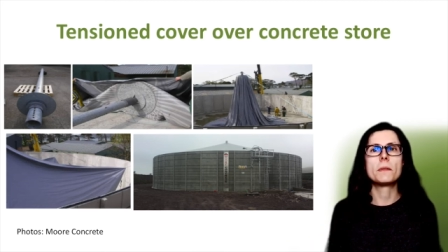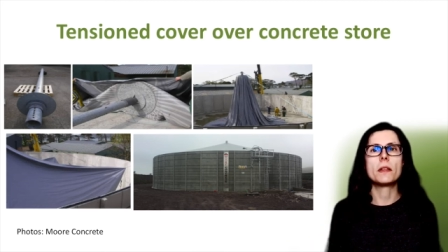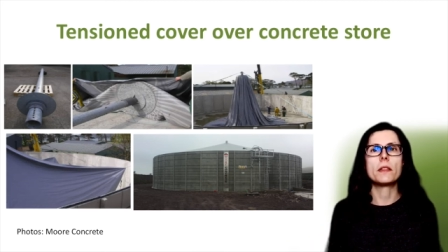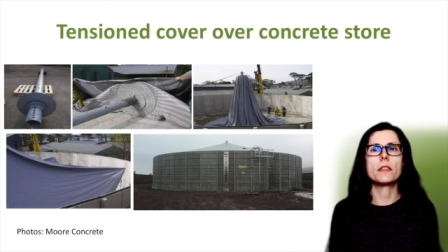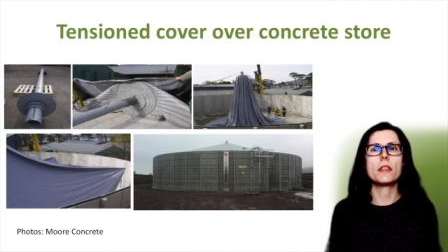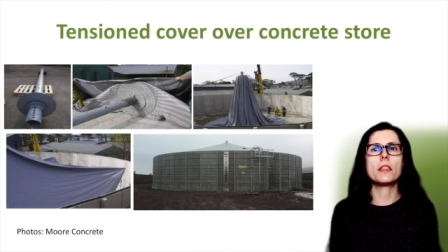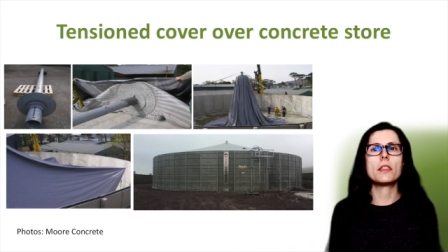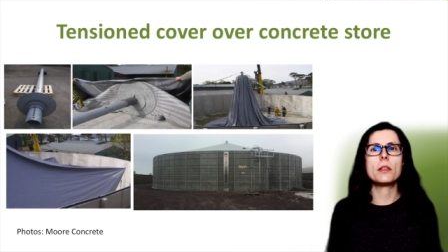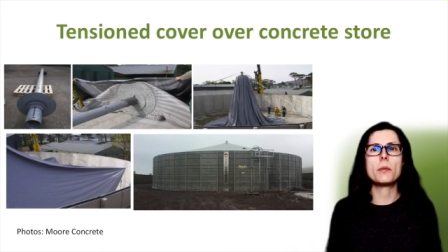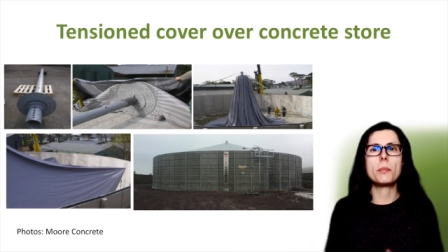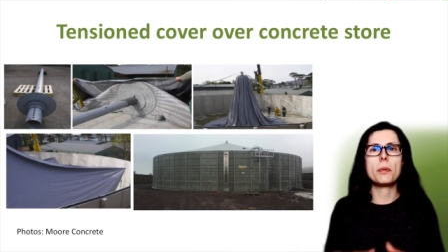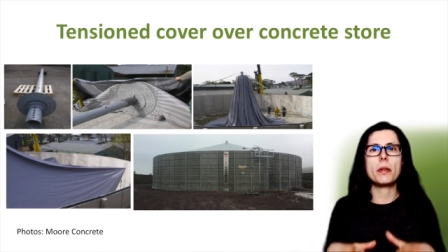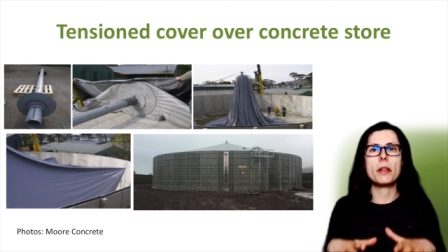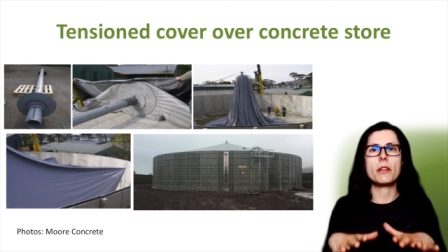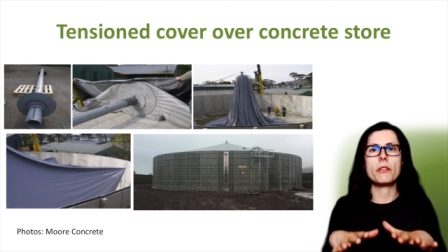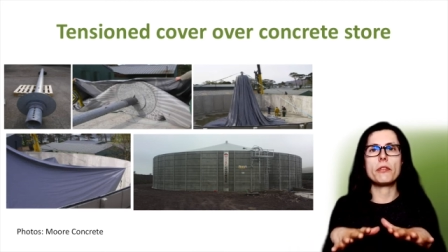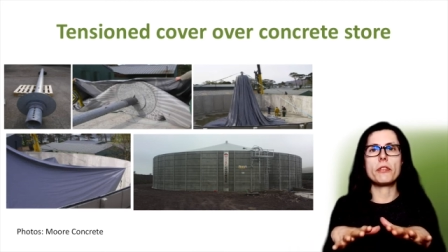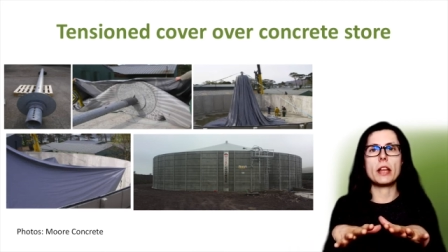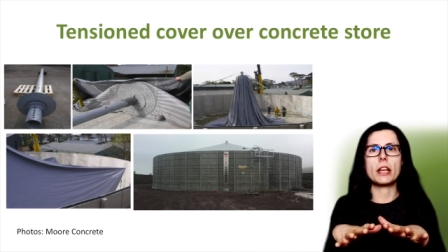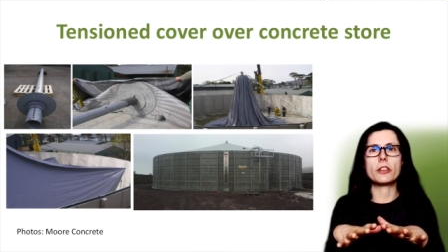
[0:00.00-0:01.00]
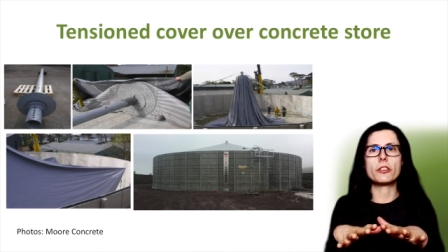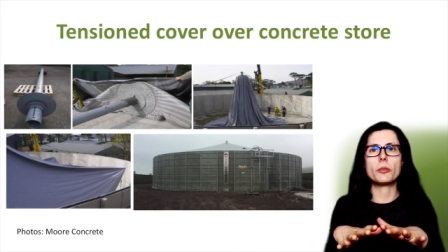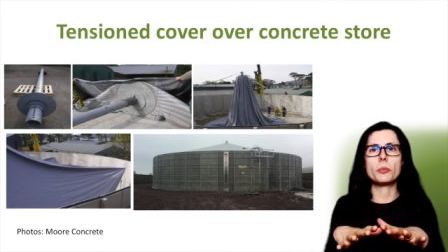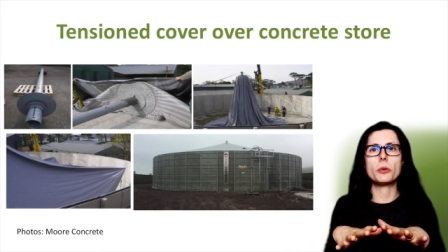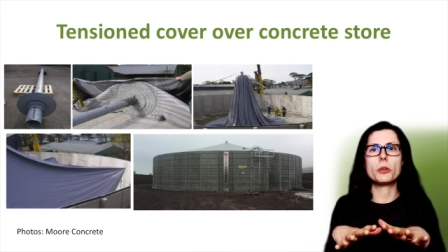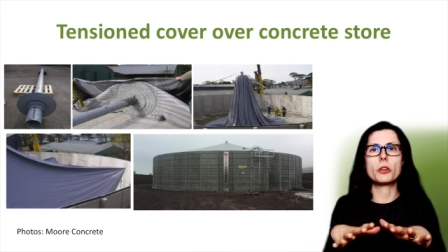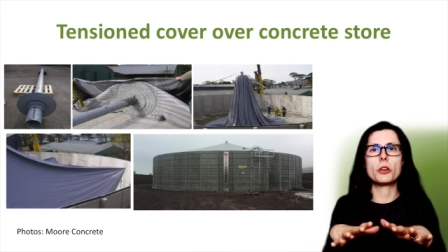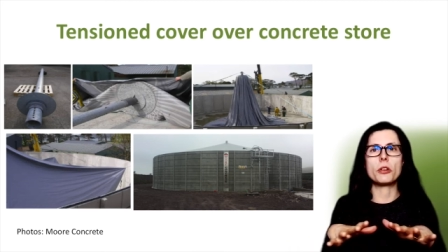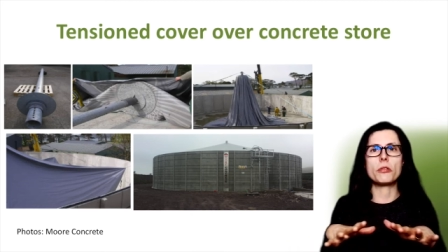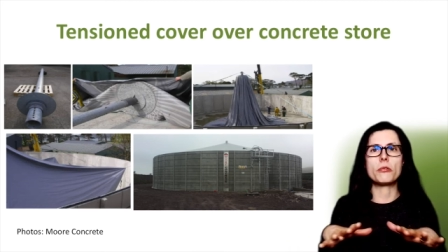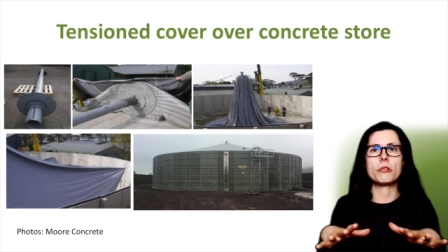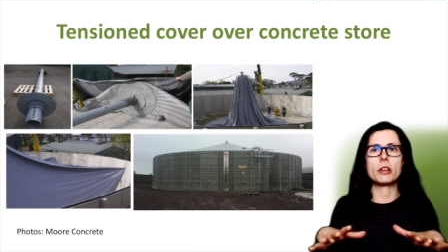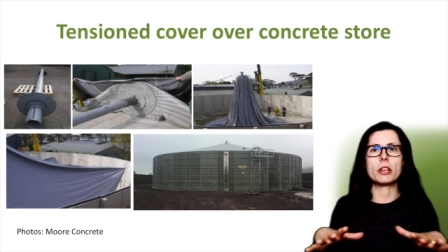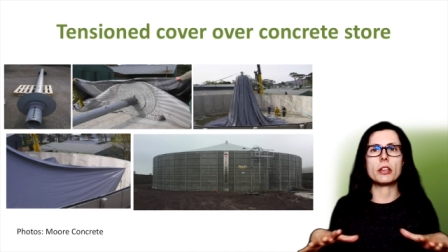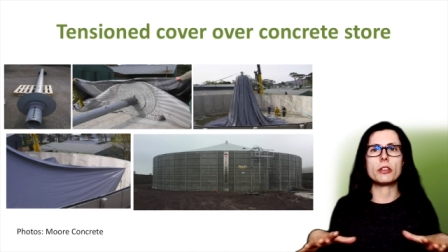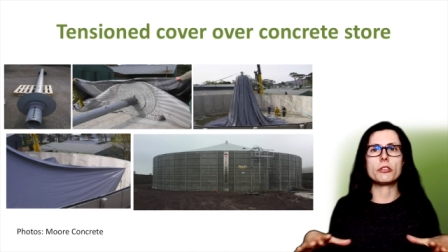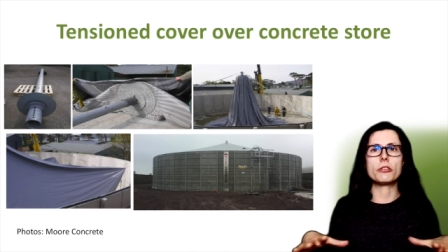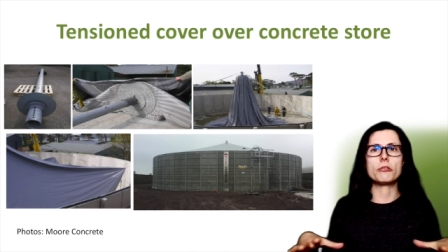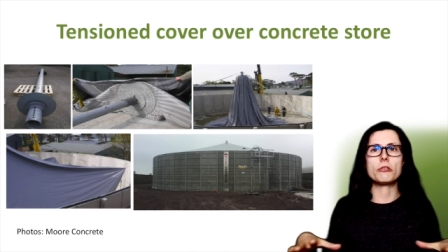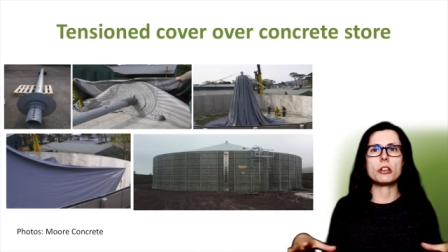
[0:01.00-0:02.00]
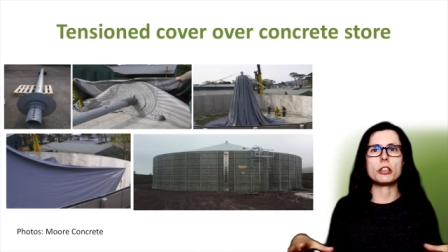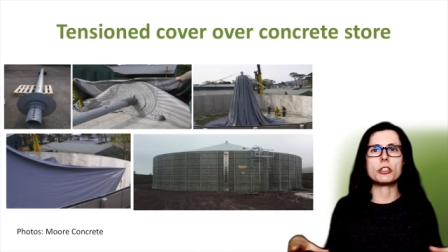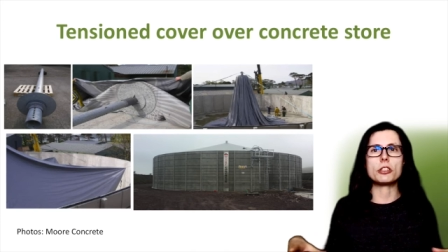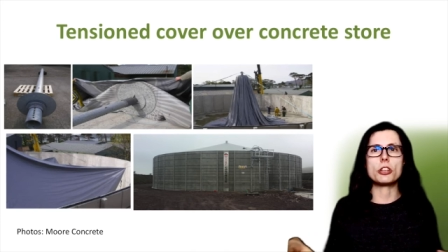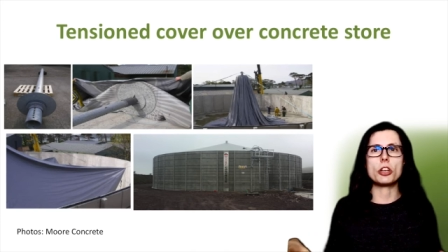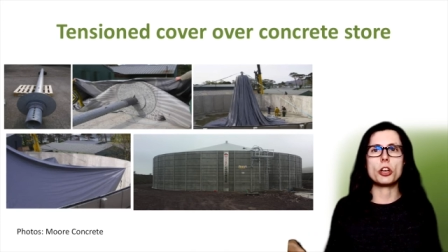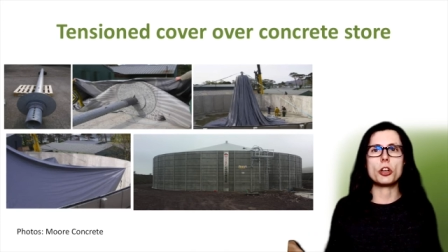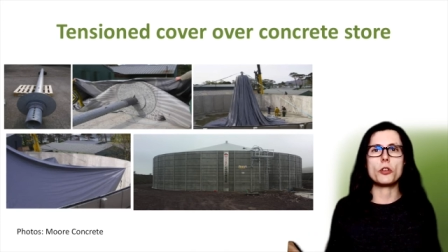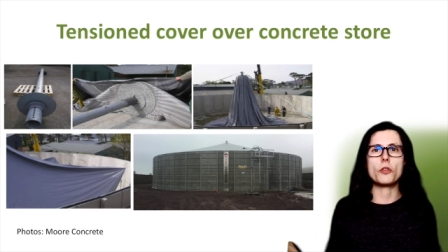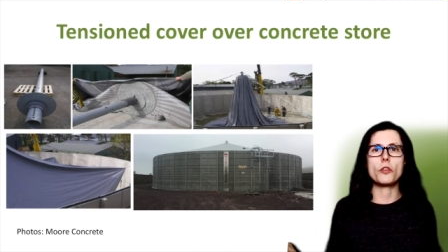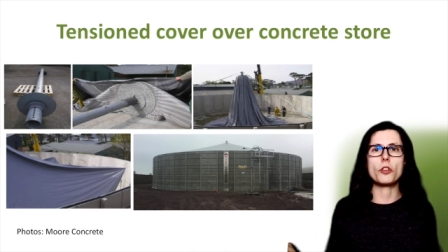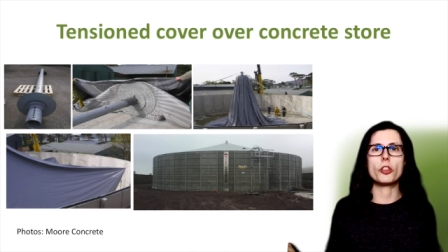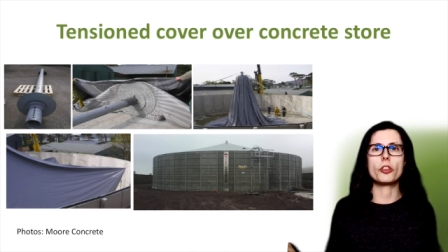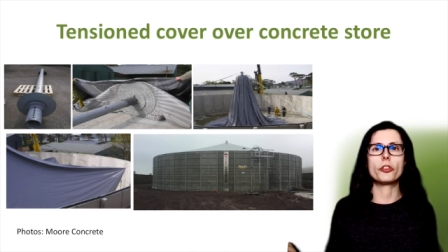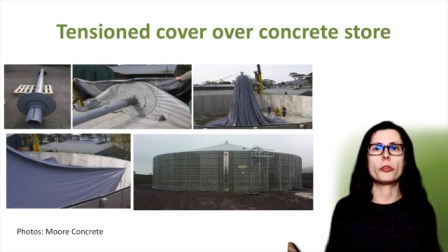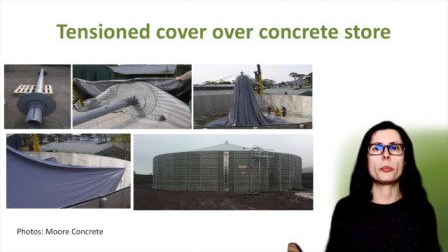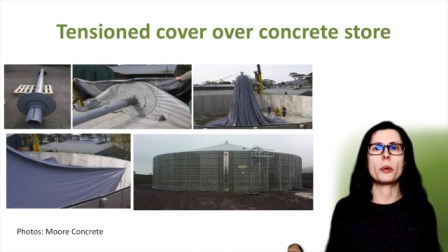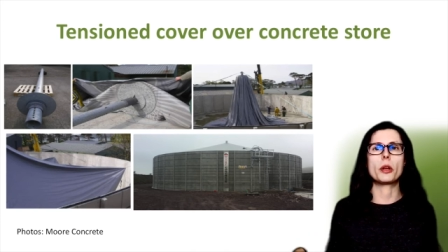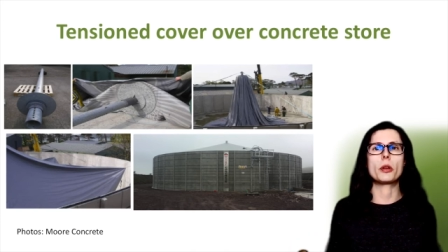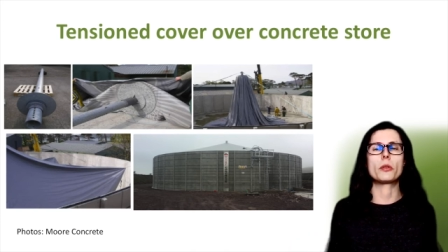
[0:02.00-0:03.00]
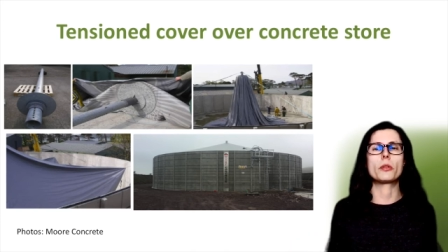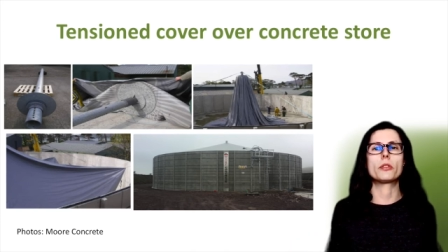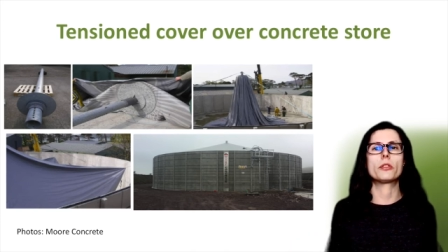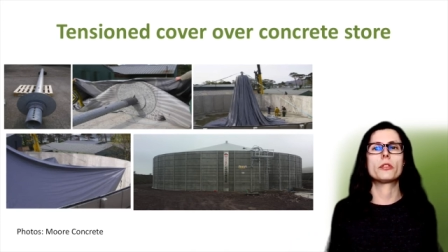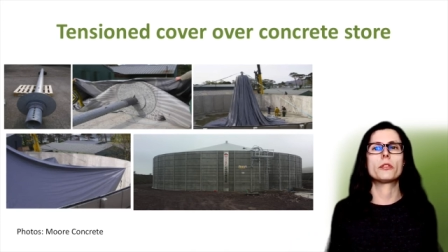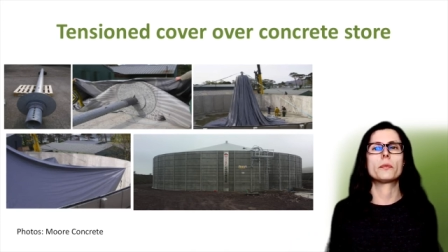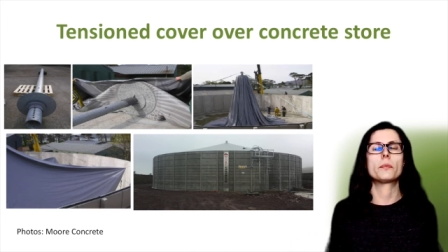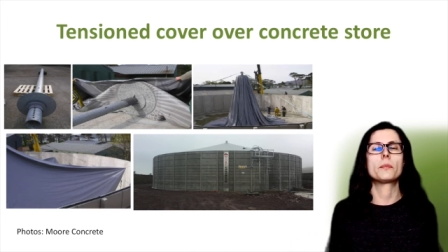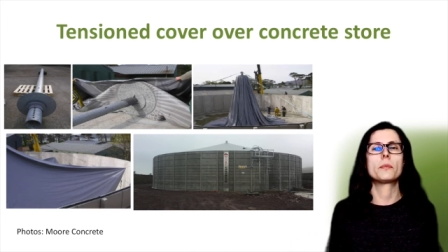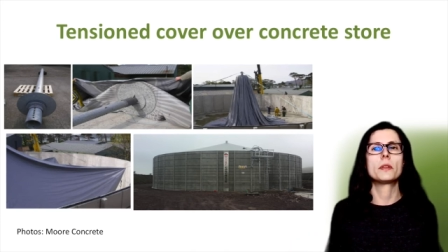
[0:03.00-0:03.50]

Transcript: Then the flexible covering is stretched over the spokes.